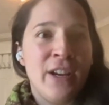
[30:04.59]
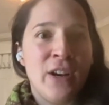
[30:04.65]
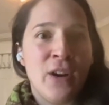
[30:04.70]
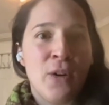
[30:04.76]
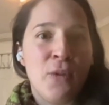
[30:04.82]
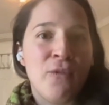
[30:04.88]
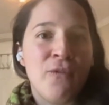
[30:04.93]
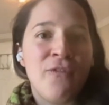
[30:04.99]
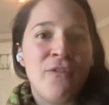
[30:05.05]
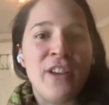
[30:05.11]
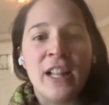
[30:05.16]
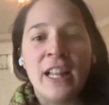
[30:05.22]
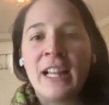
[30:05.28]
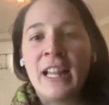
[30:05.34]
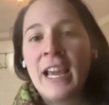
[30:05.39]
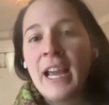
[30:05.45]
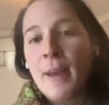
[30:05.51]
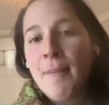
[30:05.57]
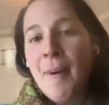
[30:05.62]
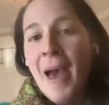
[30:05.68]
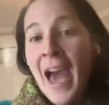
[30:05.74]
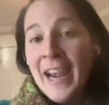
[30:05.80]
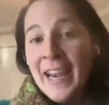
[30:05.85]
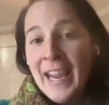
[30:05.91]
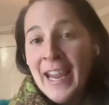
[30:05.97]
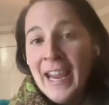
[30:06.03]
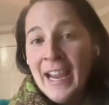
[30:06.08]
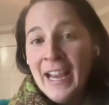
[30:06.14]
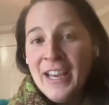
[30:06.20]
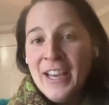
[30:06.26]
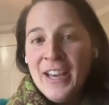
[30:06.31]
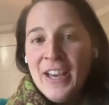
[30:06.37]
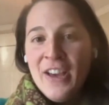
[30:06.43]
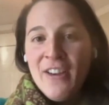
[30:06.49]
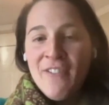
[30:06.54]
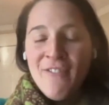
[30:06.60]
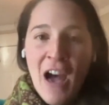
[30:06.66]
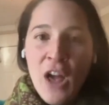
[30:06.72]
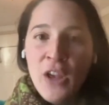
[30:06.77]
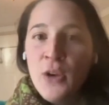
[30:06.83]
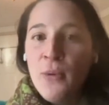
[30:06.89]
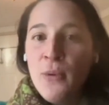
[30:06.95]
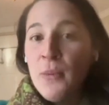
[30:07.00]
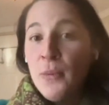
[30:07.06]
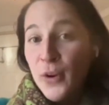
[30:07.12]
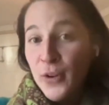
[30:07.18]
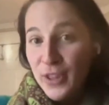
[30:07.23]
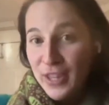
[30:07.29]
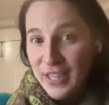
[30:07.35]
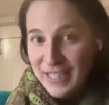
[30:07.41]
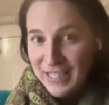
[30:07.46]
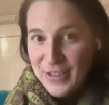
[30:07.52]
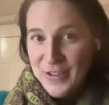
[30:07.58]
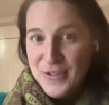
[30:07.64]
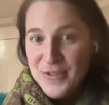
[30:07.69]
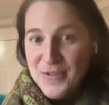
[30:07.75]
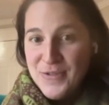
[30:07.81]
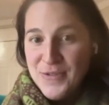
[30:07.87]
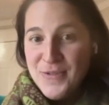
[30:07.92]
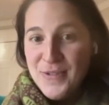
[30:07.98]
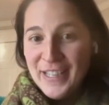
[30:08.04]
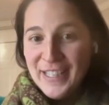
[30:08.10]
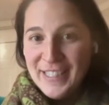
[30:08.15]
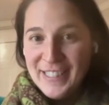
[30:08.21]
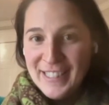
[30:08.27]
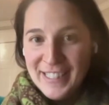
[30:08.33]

you know feeling like i'm adding value and worth to